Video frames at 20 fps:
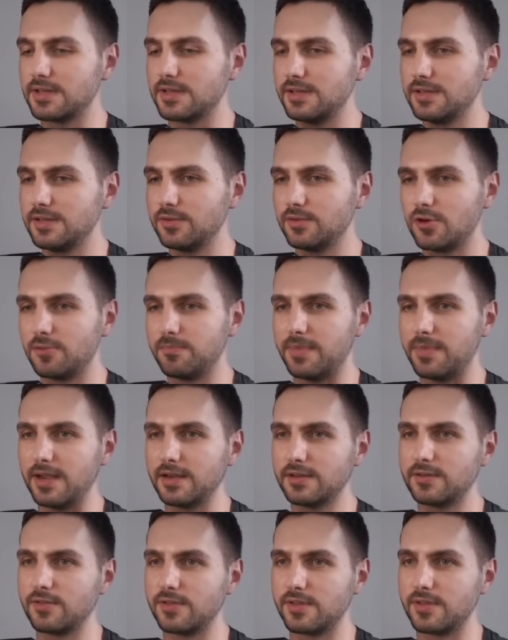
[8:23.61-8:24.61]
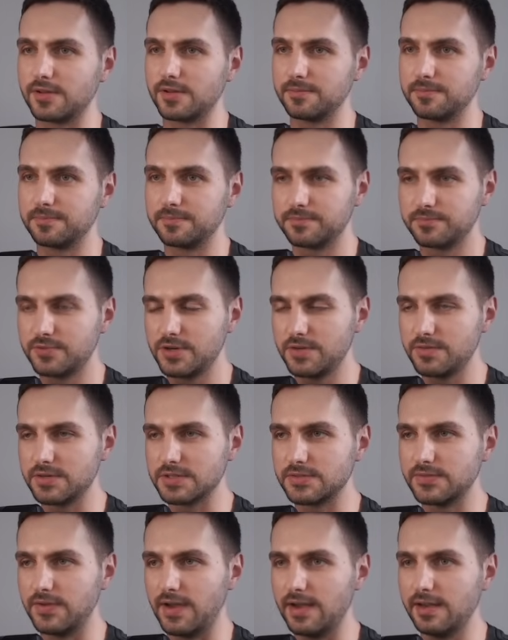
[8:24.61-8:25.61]
I need to go back to the
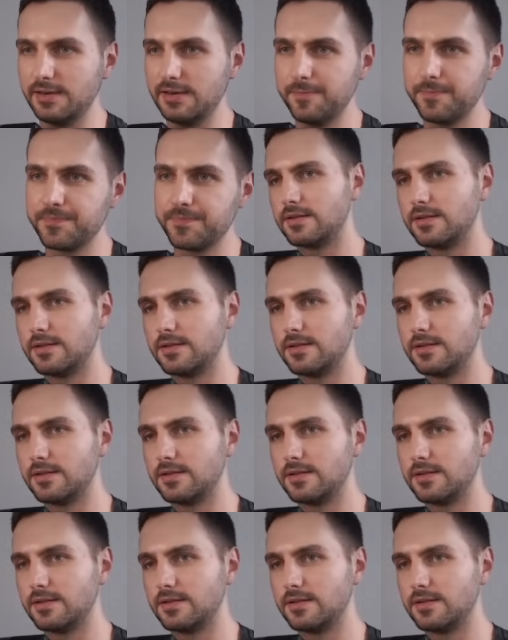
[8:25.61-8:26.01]
previous file